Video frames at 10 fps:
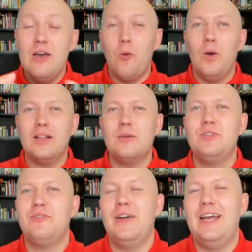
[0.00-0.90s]
Welcome
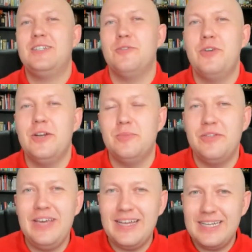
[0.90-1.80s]
to Financial Freedom
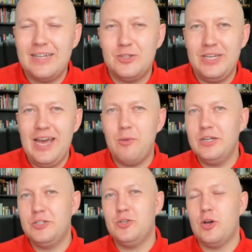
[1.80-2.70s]
TV. And today I
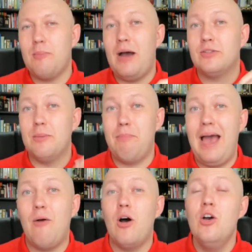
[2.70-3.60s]
wanted to talk about the
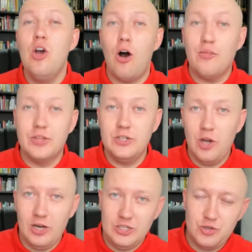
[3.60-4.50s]
power of the
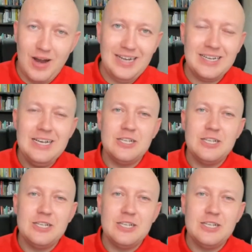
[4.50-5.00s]
knowledge, right?